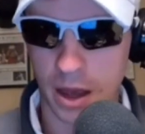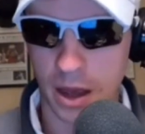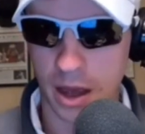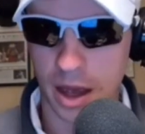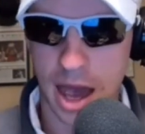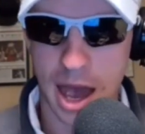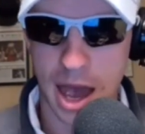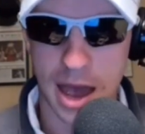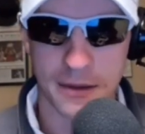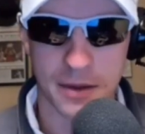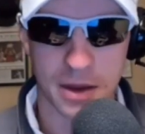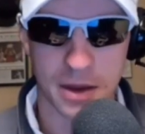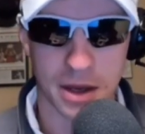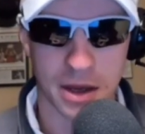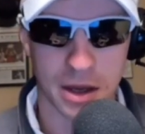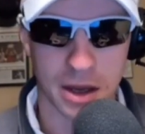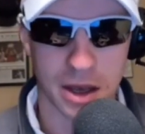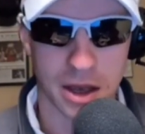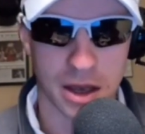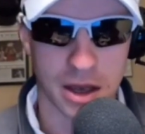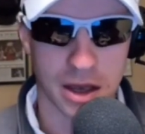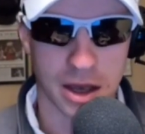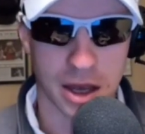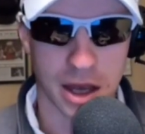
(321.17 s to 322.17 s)
having
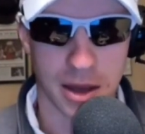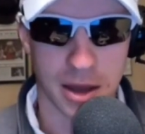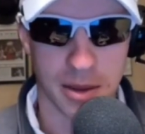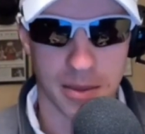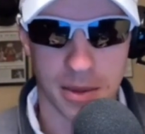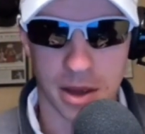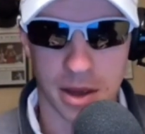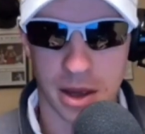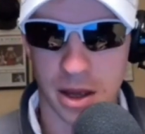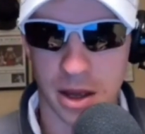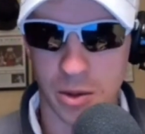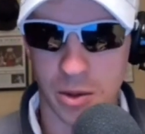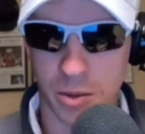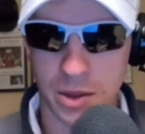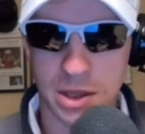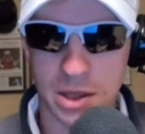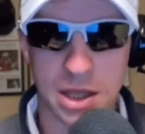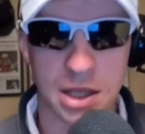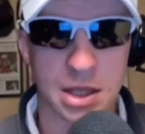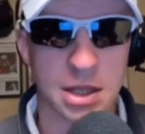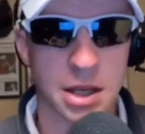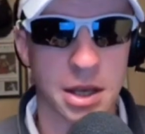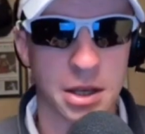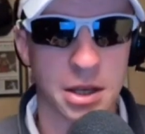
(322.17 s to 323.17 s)
hit
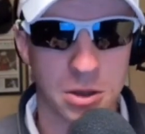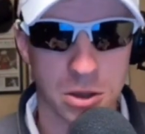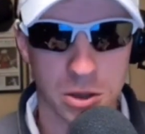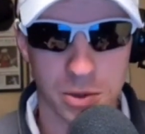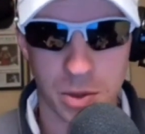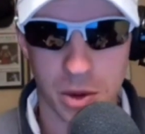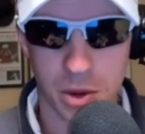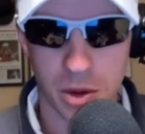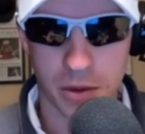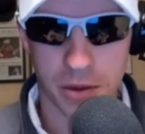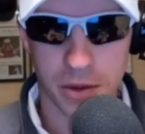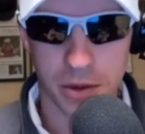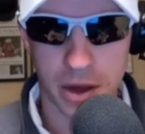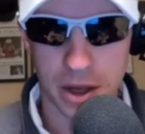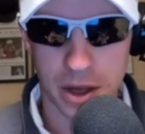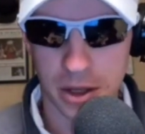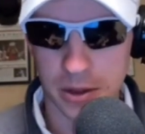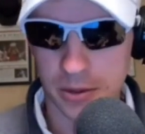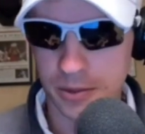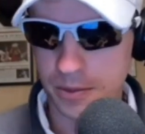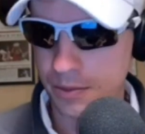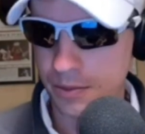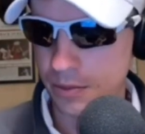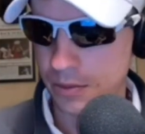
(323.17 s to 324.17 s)
whiskey taster's
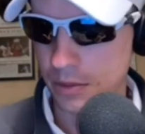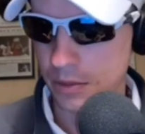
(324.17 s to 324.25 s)
profile.